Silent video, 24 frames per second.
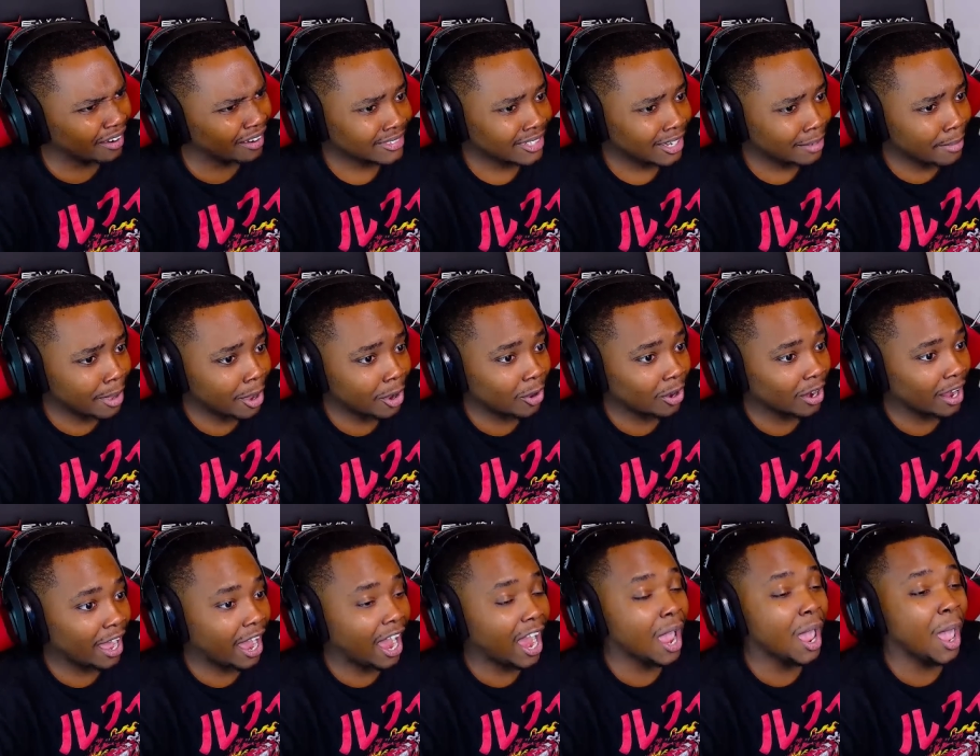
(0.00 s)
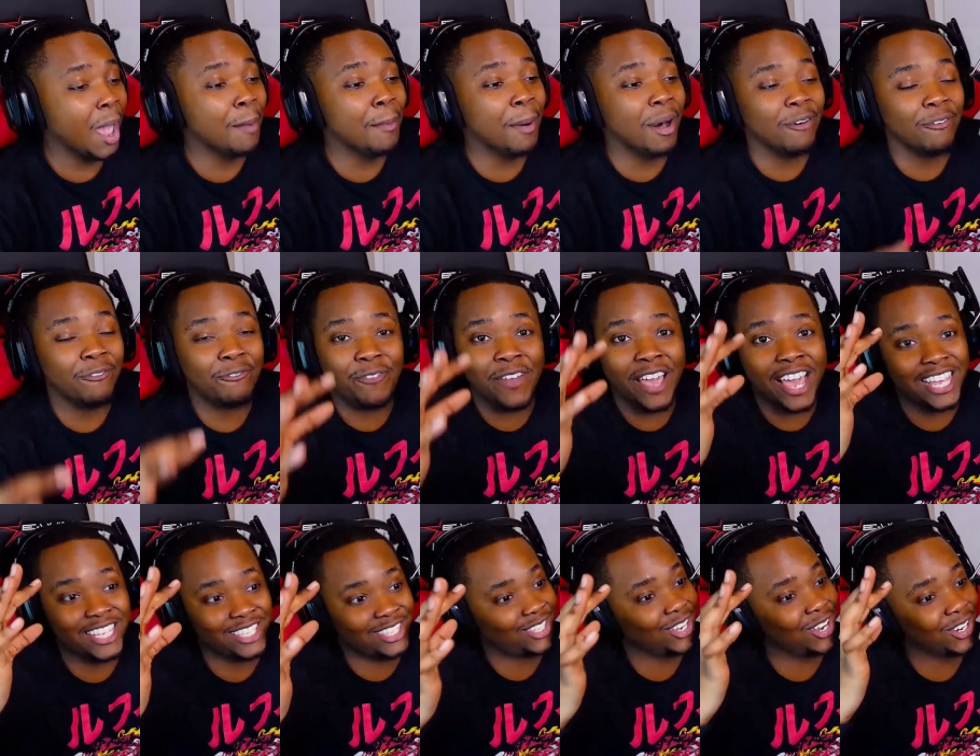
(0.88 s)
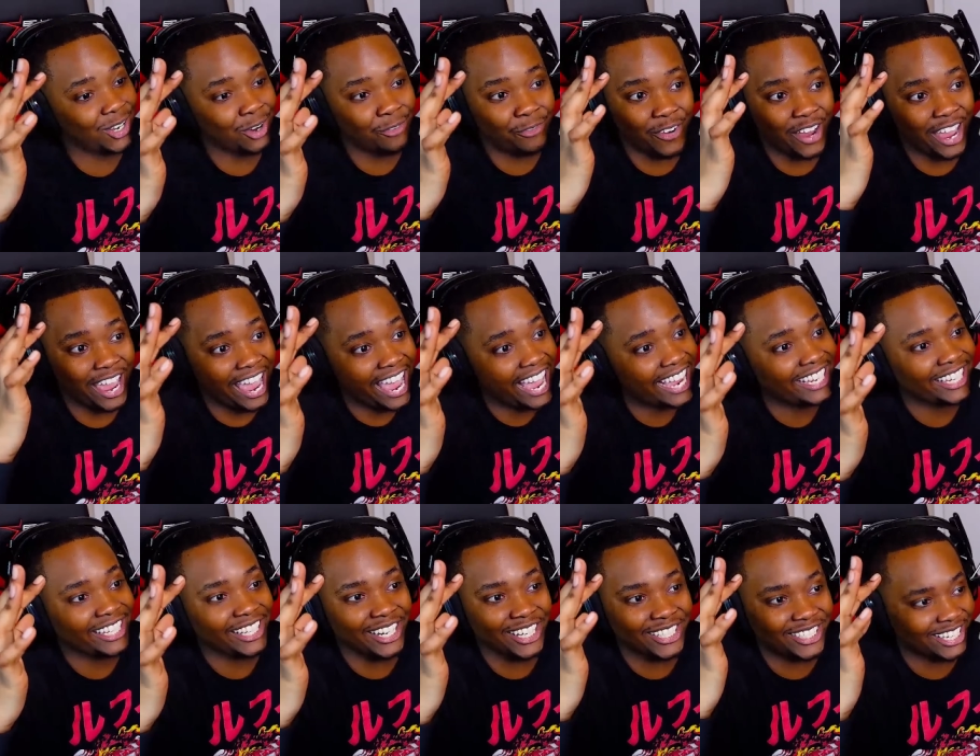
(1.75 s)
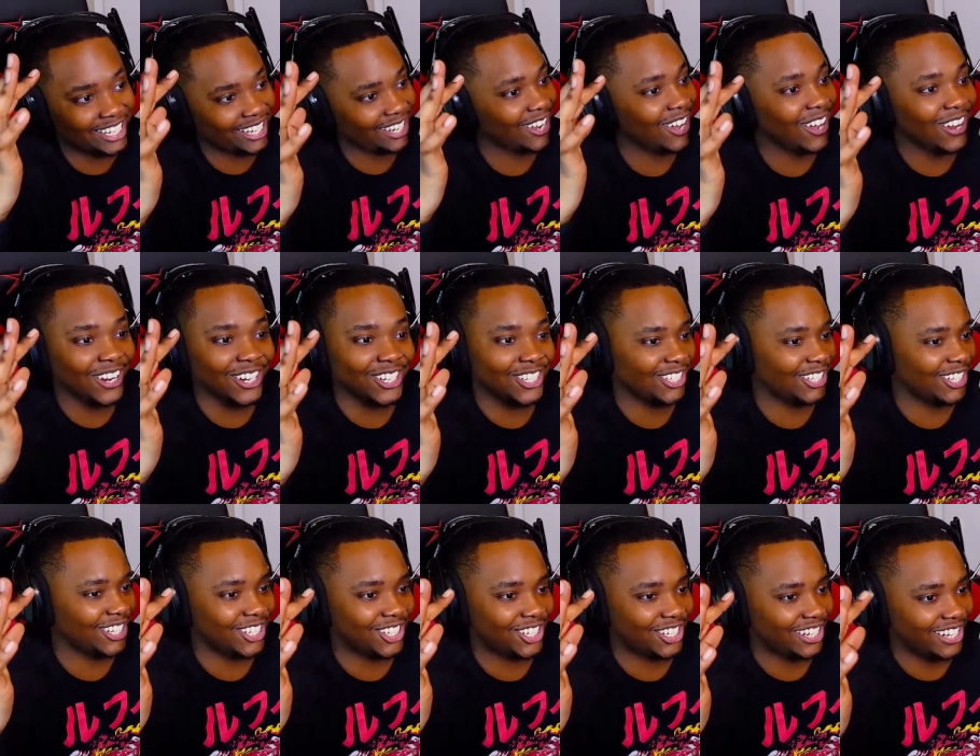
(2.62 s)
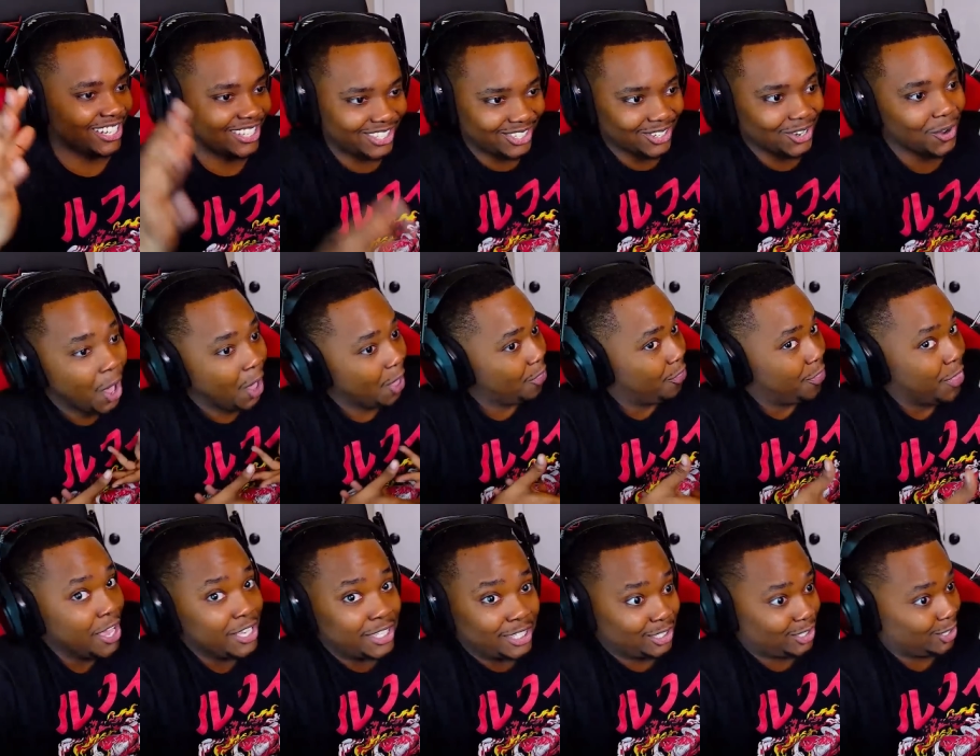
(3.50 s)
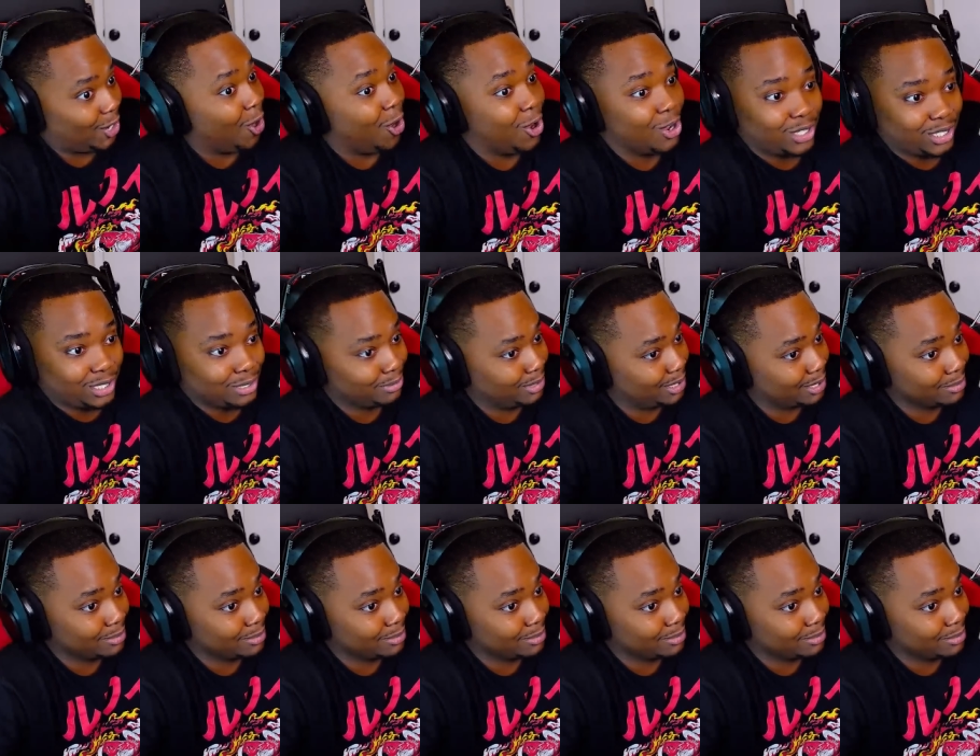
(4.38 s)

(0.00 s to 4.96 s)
I'm not gonna lie, I am a fat sucker for hacking and technology and shit, so this is awesome to